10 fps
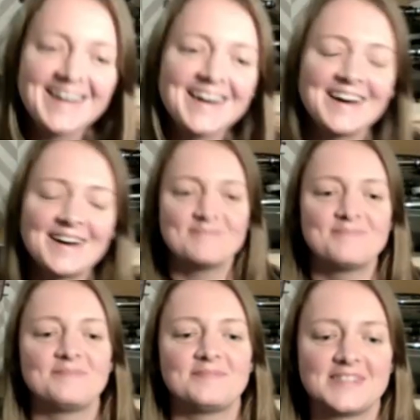
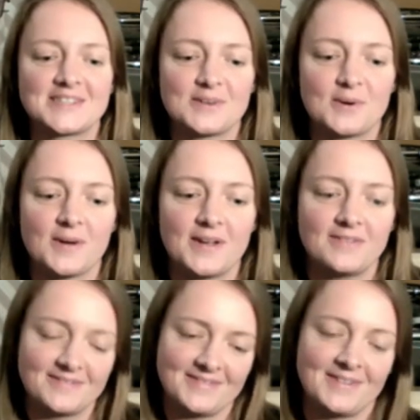it's
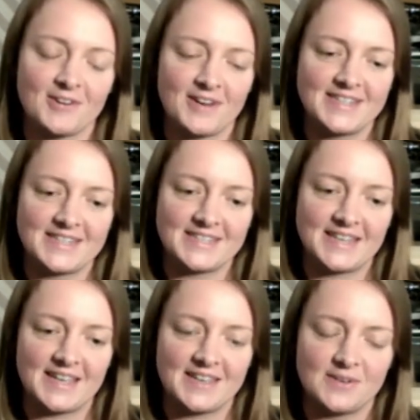quite crazy to
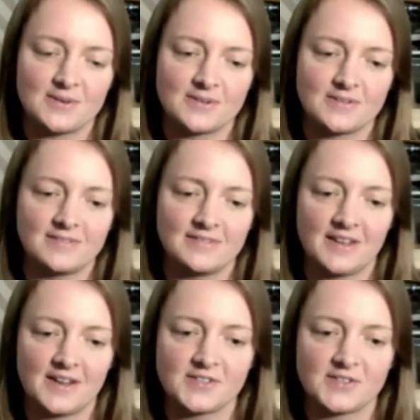hear your
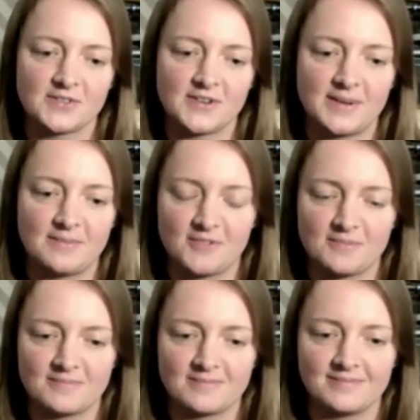life story
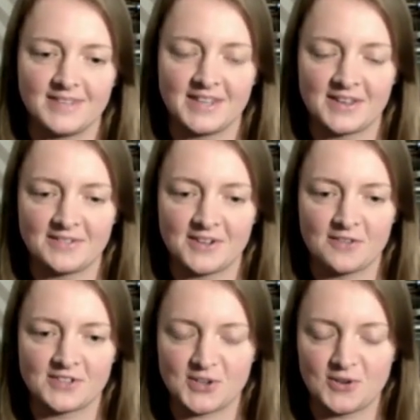from, you know,
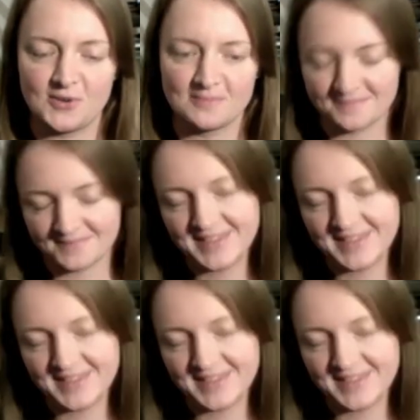over Zoom.